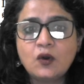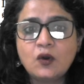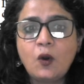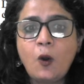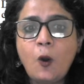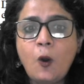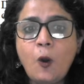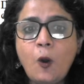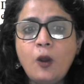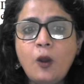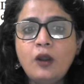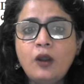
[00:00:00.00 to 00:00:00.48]

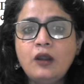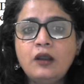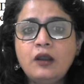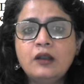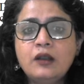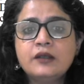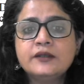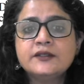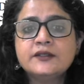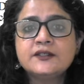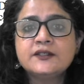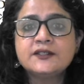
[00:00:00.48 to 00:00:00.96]

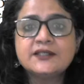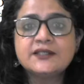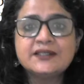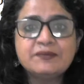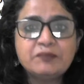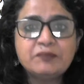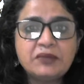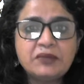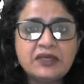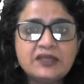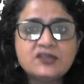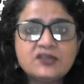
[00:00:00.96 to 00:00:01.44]
all
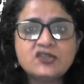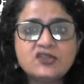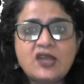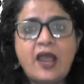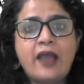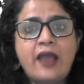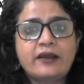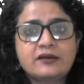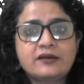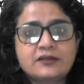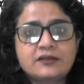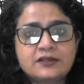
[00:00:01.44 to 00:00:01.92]
speech
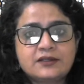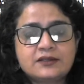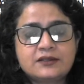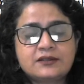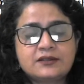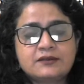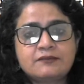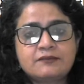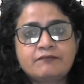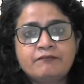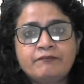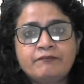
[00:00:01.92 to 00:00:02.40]
acts.